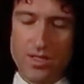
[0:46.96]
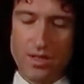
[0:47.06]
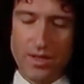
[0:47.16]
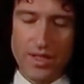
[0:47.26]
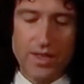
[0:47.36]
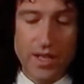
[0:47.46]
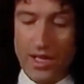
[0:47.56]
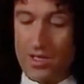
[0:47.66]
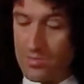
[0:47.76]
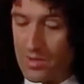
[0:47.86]
So I think
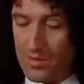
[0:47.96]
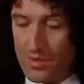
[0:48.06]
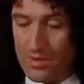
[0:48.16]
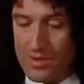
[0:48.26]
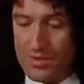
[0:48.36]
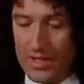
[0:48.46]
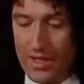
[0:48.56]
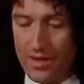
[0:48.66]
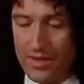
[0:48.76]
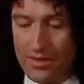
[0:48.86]
that is probably what was
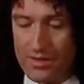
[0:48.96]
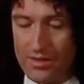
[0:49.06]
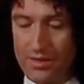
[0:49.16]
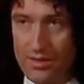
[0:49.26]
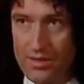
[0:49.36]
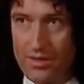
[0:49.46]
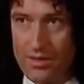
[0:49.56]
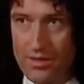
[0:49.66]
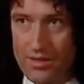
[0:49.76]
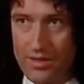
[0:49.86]
really going so on. So it was all
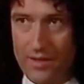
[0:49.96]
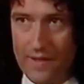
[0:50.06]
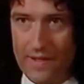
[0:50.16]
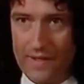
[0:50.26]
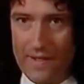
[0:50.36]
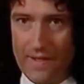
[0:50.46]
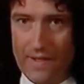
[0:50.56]
blown out of proportion.